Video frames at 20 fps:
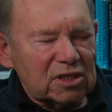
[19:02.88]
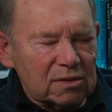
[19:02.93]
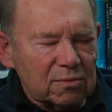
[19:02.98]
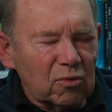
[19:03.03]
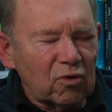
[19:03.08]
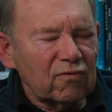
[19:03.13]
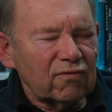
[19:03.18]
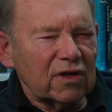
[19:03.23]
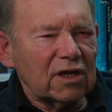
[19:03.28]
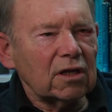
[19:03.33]
is
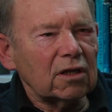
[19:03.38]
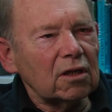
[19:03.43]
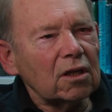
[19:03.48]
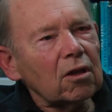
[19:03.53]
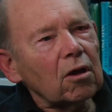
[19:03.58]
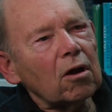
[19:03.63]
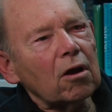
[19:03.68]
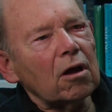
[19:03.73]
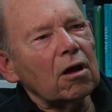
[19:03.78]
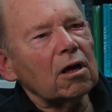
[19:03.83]
moving
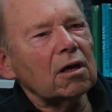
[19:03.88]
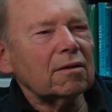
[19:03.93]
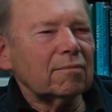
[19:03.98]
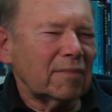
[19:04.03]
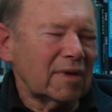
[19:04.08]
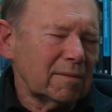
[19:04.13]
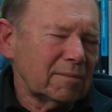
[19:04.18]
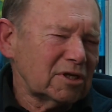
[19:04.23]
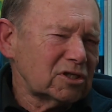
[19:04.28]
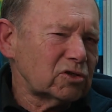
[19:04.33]
along at
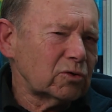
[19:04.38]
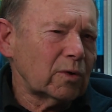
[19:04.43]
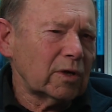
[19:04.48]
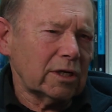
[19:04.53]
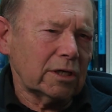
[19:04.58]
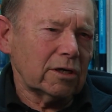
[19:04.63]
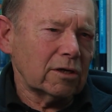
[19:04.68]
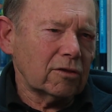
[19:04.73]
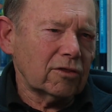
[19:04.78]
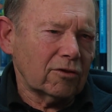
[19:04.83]
maybe
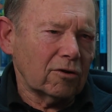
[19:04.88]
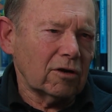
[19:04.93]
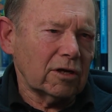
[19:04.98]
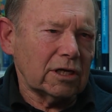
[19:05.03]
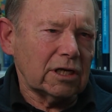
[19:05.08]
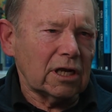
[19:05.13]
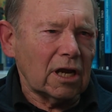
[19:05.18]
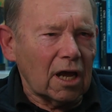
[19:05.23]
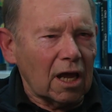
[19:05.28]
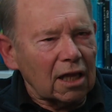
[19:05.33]
twenty or
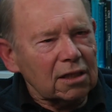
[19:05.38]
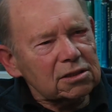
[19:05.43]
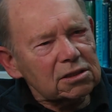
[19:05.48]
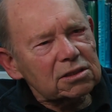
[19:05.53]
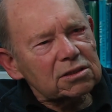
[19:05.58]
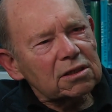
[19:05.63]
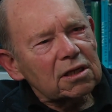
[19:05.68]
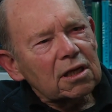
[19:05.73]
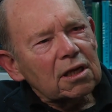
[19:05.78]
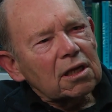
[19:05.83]
thirty
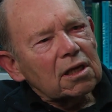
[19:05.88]
knots